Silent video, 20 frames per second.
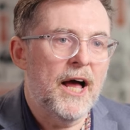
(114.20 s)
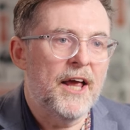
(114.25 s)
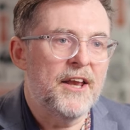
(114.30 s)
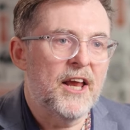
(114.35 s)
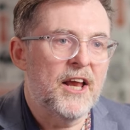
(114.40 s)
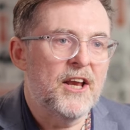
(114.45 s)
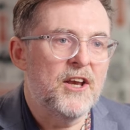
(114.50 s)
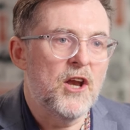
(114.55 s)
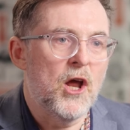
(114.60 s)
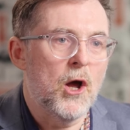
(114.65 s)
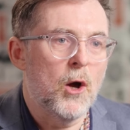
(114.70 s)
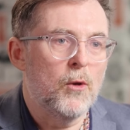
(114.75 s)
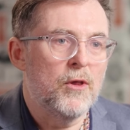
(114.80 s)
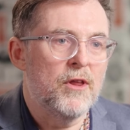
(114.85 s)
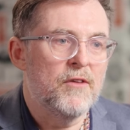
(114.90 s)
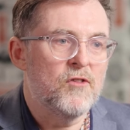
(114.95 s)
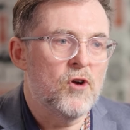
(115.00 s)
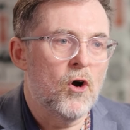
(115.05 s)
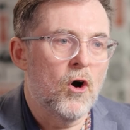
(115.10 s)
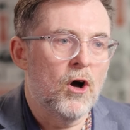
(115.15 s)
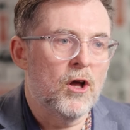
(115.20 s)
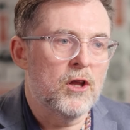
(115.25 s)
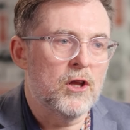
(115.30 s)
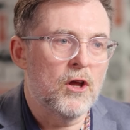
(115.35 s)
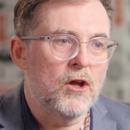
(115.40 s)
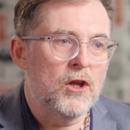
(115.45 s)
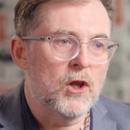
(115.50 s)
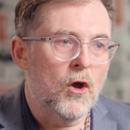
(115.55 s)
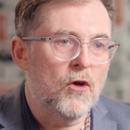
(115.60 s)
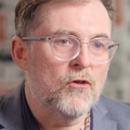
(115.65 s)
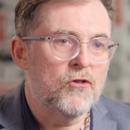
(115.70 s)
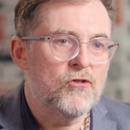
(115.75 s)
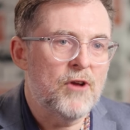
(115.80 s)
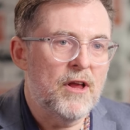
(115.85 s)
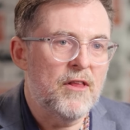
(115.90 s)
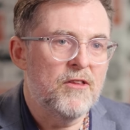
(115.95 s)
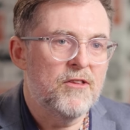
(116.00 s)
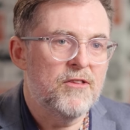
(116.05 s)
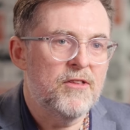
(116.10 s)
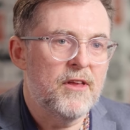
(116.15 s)
and I know they've got a lot of
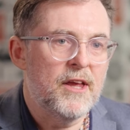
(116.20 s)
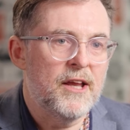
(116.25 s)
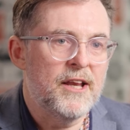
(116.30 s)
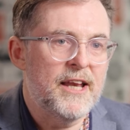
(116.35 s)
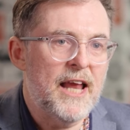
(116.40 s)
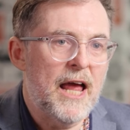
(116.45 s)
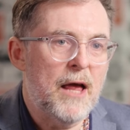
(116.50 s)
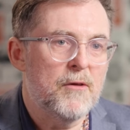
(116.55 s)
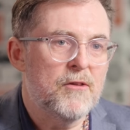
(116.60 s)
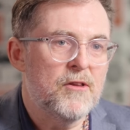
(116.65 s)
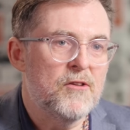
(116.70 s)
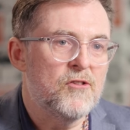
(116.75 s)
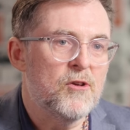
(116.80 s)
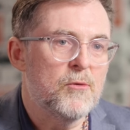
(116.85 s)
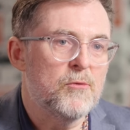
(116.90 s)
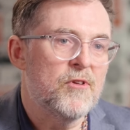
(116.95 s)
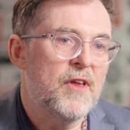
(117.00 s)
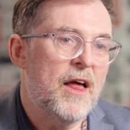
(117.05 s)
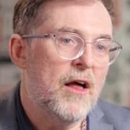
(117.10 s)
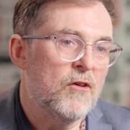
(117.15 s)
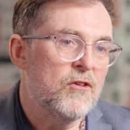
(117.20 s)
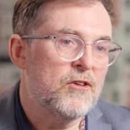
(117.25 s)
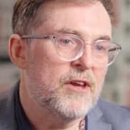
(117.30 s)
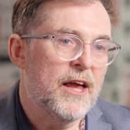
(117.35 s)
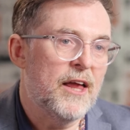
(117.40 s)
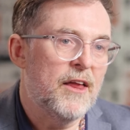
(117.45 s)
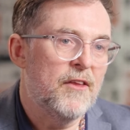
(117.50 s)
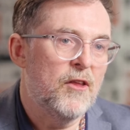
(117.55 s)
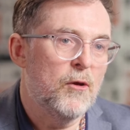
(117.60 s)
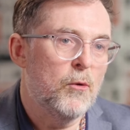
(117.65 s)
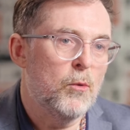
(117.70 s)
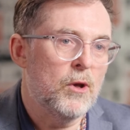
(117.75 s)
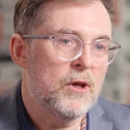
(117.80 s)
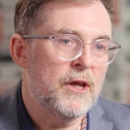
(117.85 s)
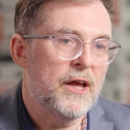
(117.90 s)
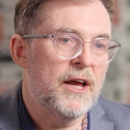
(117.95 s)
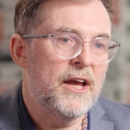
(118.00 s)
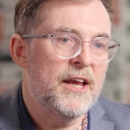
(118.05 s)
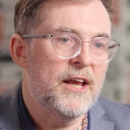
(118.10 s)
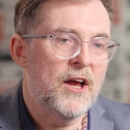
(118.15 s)
strength in depth in terms of healthcare that
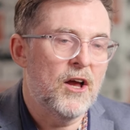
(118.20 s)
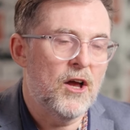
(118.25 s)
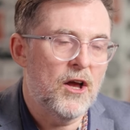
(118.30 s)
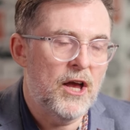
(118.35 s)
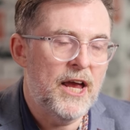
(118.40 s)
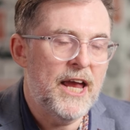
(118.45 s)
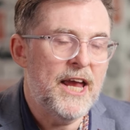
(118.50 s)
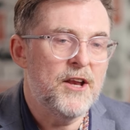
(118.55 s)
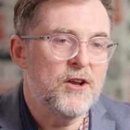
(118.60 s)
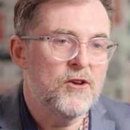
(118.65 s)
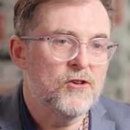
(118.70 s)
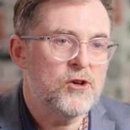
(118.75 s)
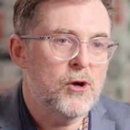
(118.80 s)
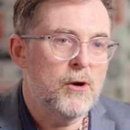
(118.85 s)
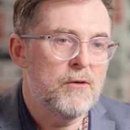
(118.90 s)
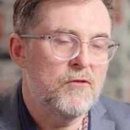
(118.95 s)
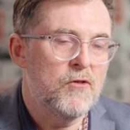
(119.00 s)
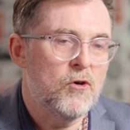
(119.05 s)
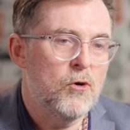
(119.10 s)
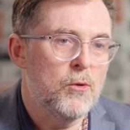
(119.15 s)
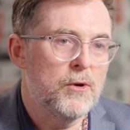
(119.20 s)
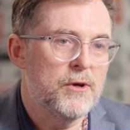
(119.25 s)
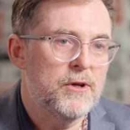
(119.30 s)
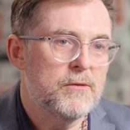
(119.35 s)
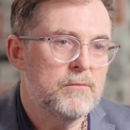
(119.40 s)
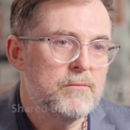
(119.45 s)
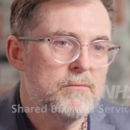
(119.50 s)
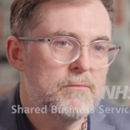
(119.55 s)
will aid us going forward.